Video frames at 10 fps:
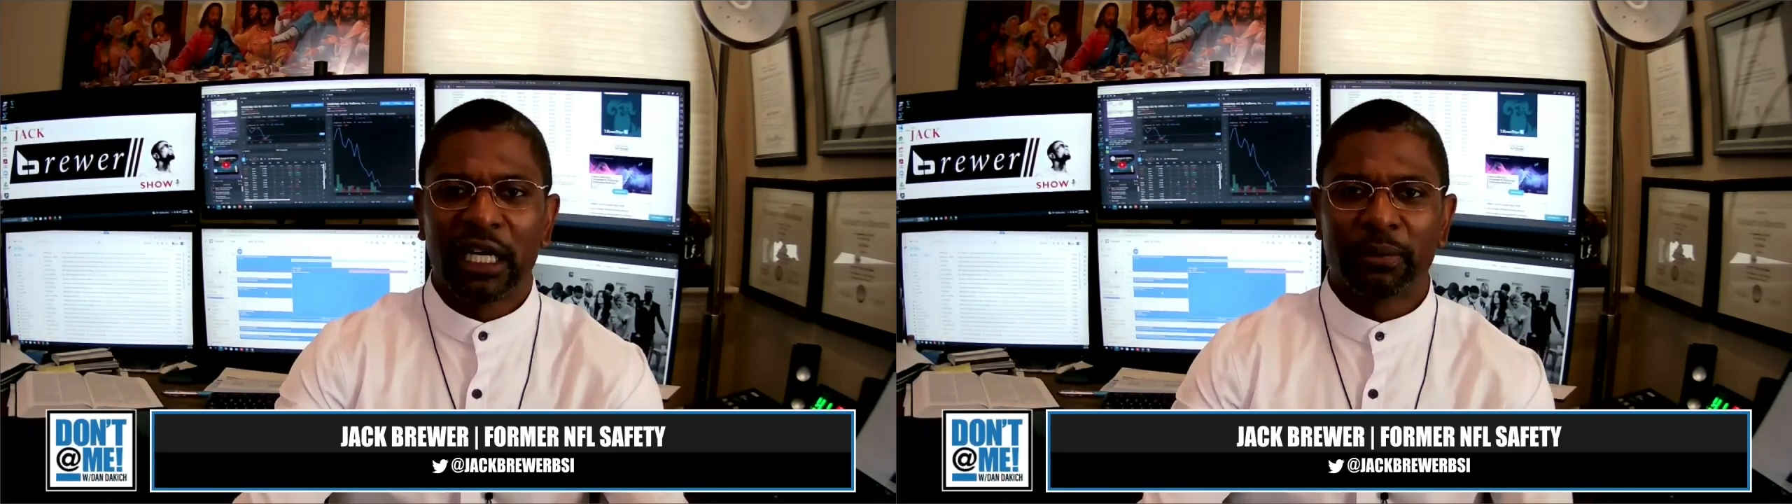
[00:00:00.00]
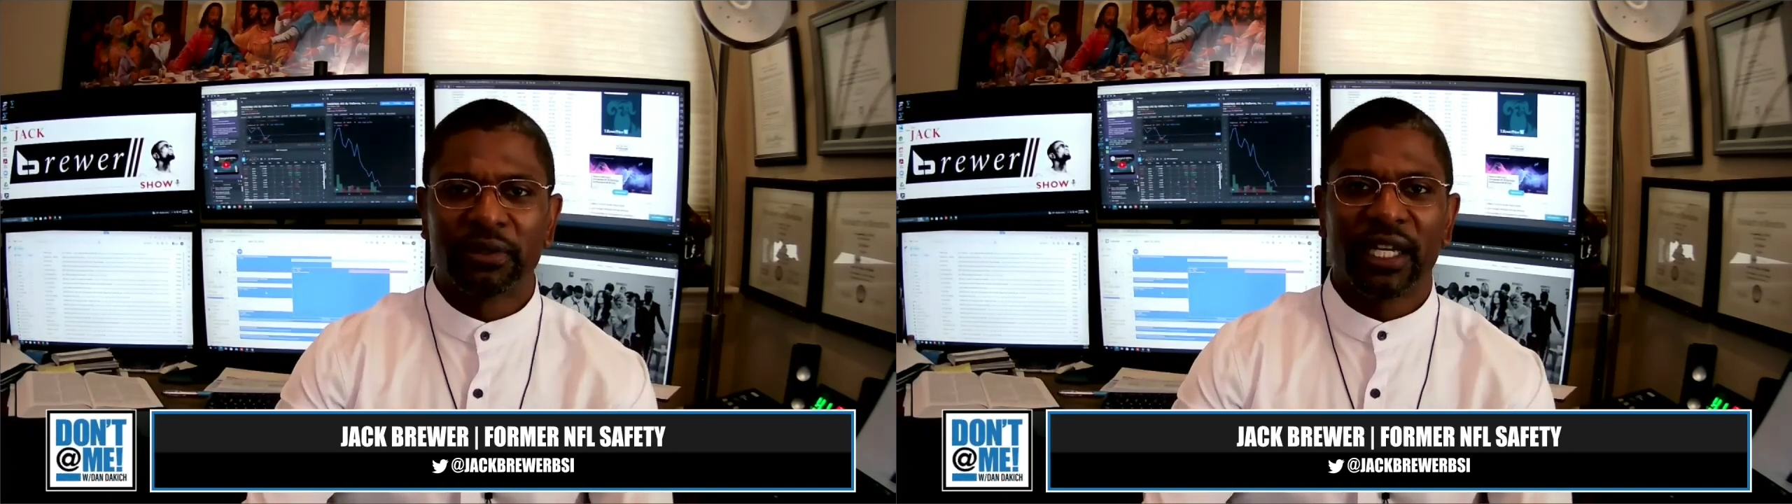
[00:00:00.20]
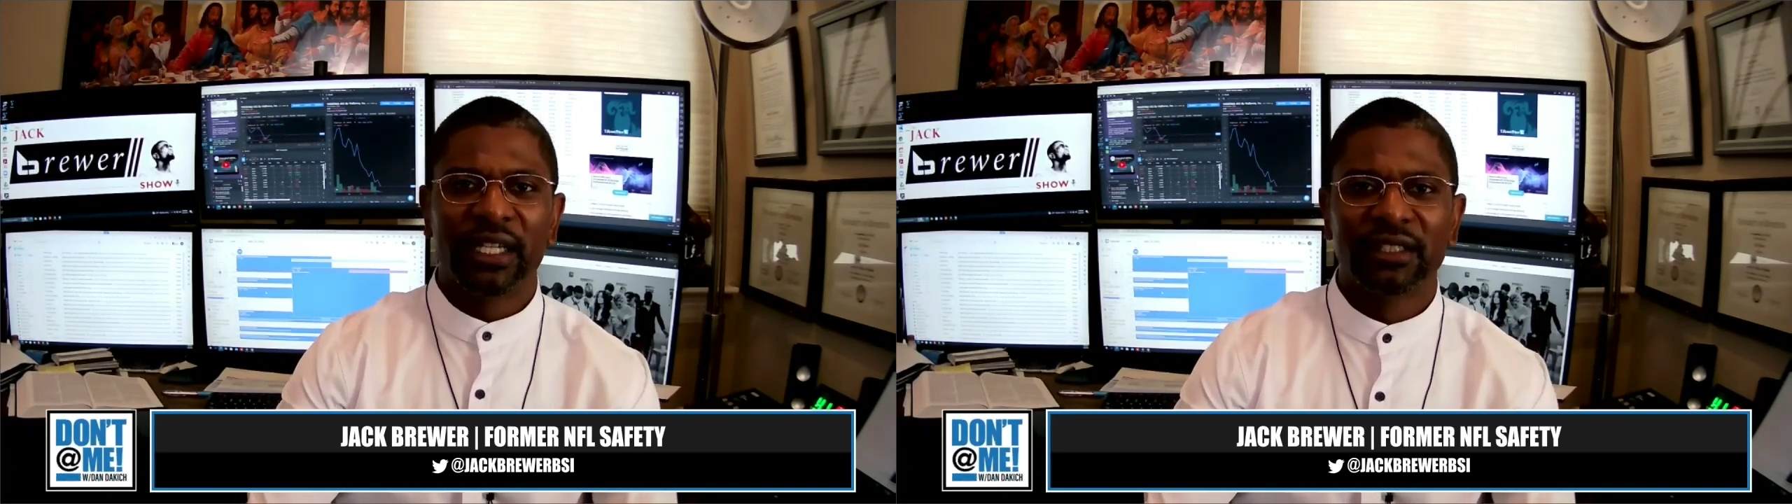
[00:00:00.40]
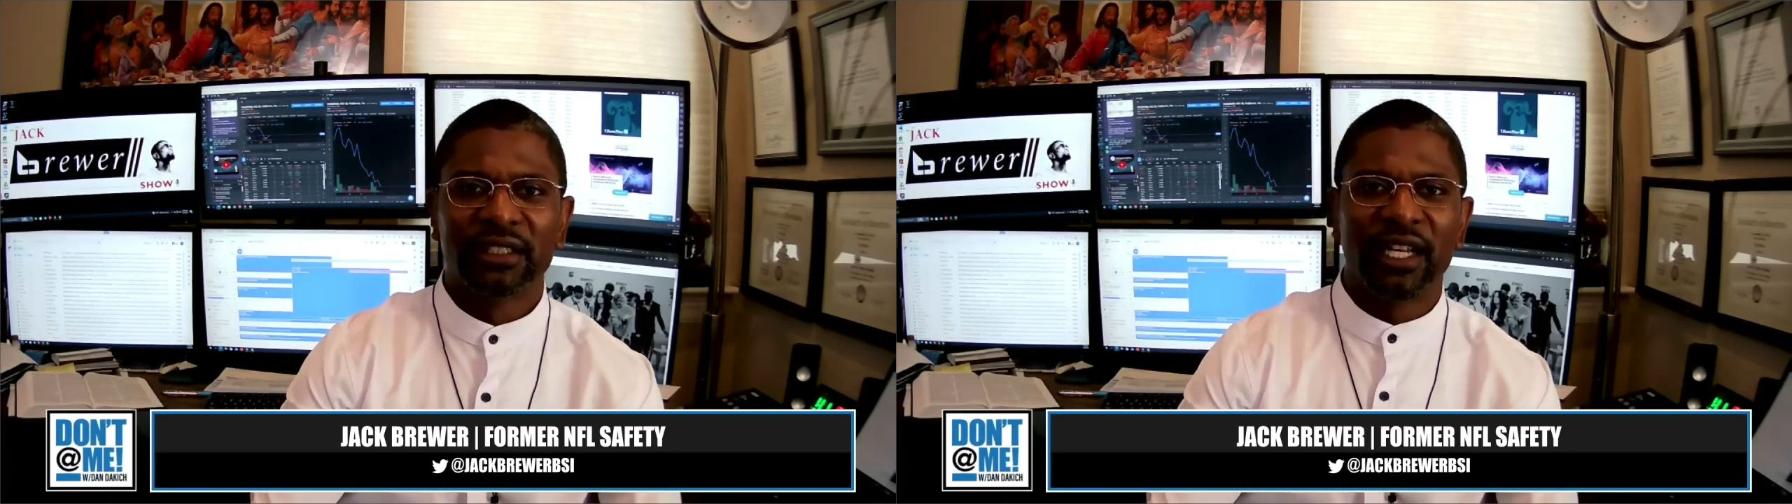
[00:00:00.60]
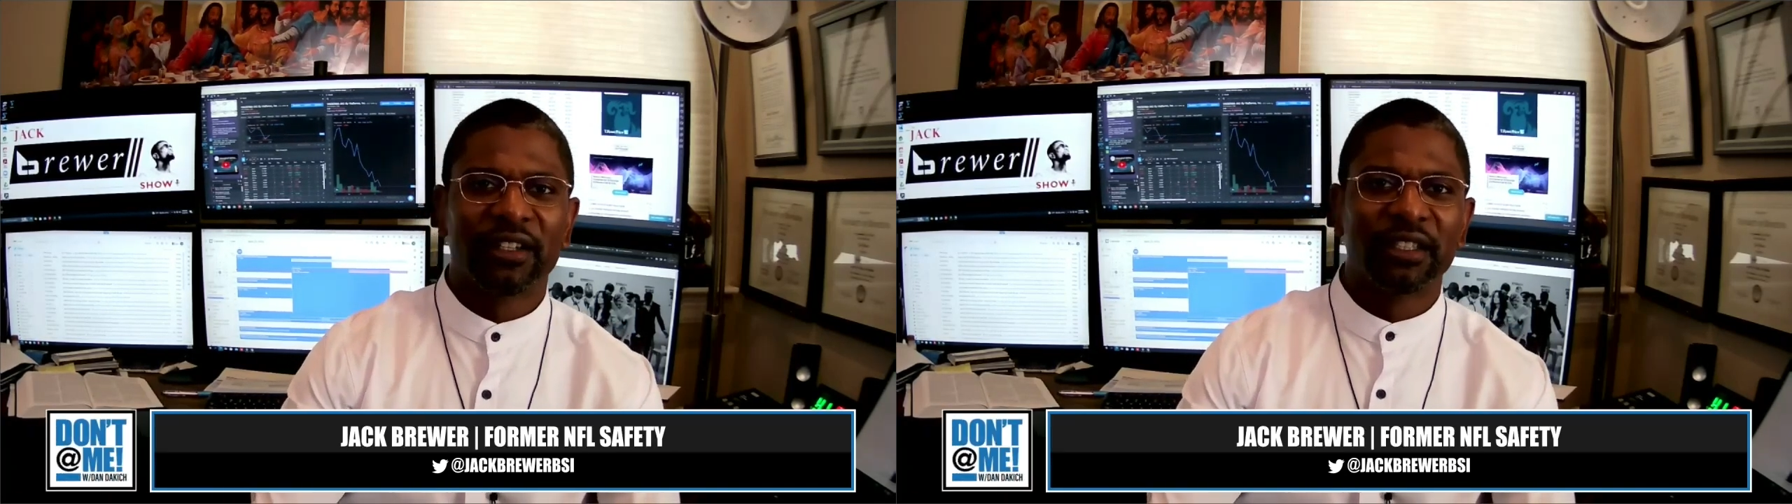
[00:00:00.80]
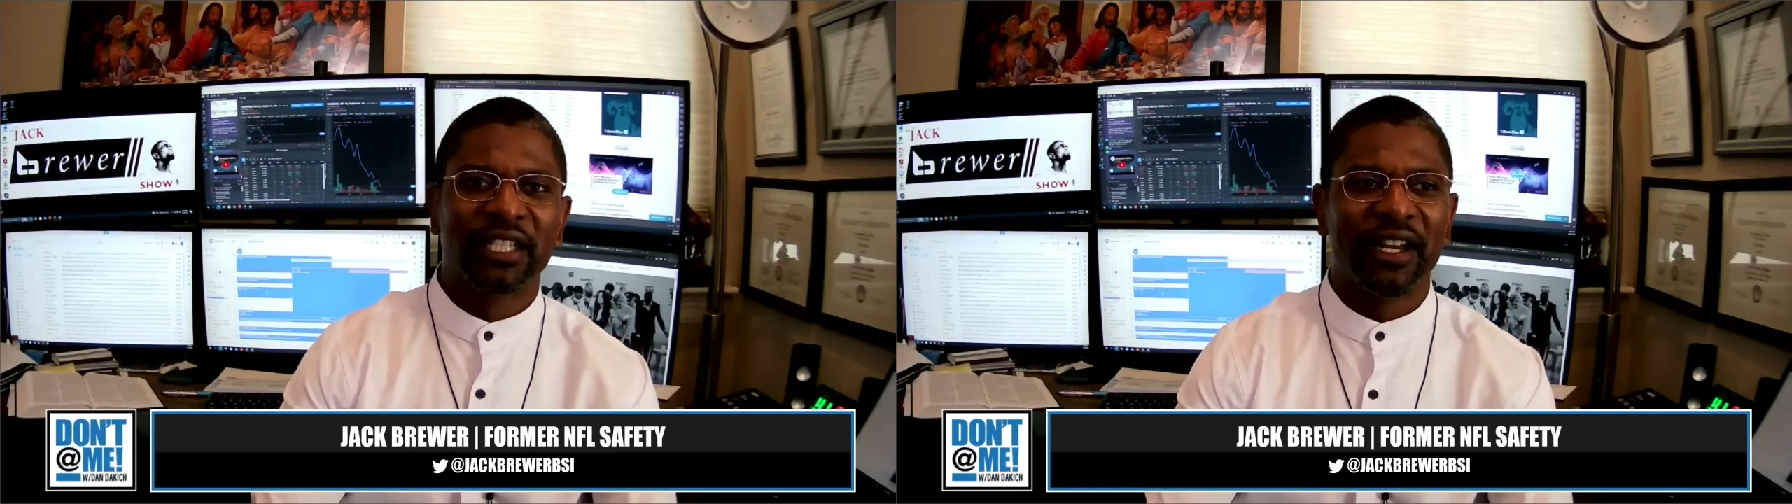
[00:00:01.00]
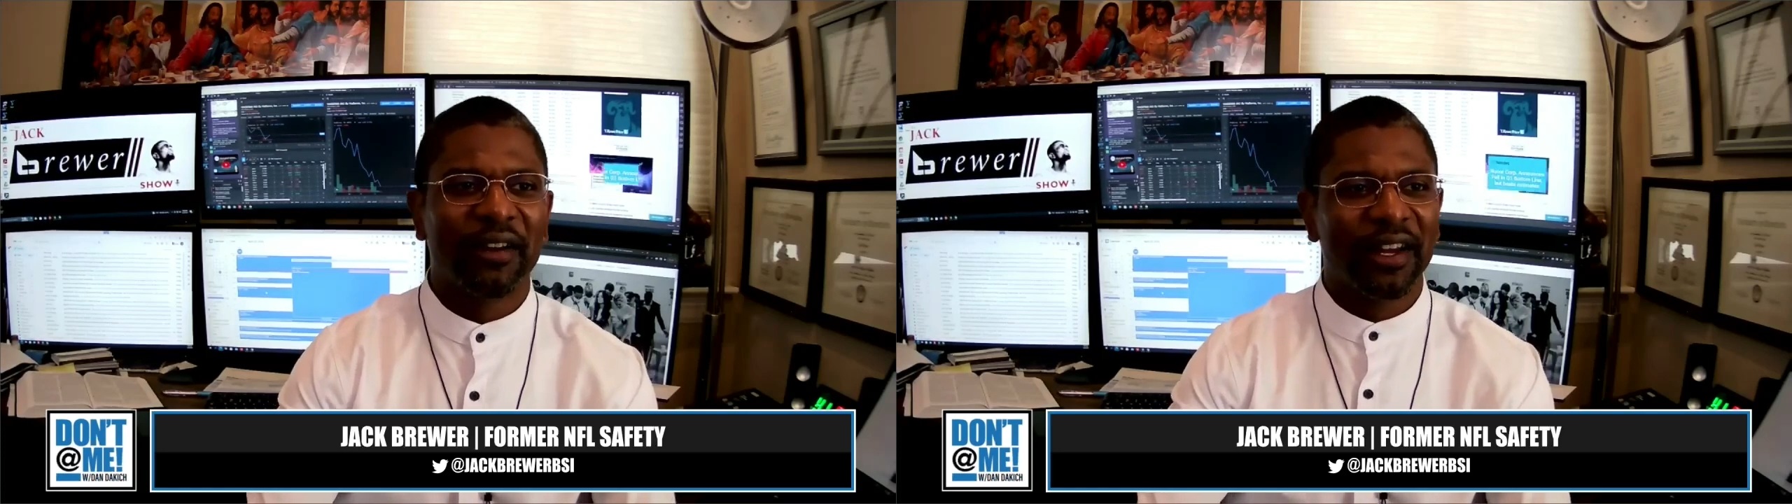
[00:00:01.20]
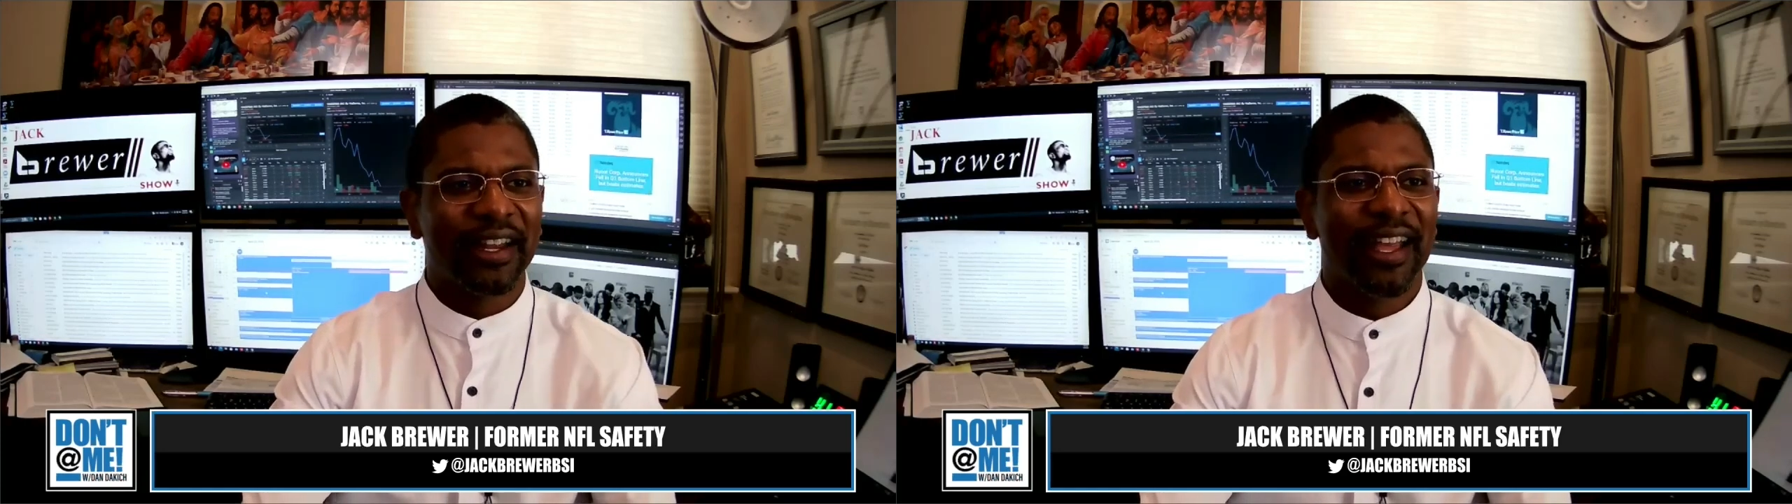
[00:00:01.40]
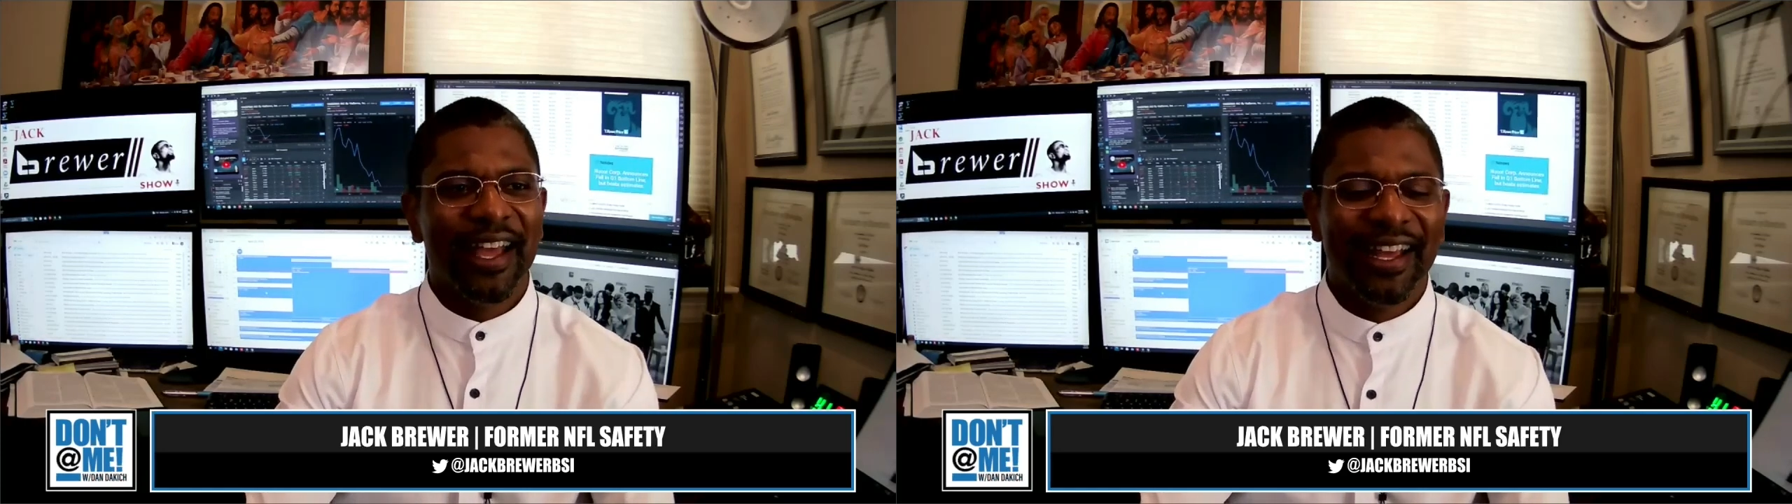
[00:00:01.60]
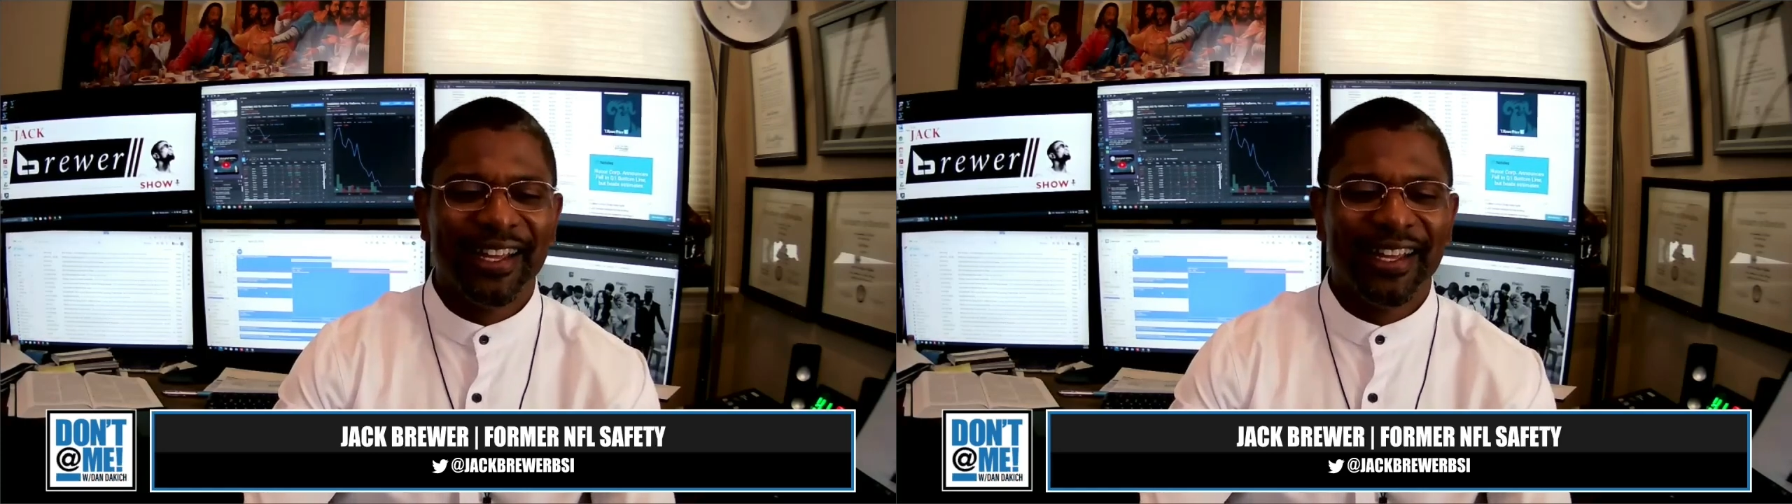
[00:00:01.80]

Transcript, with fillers: transportation secretary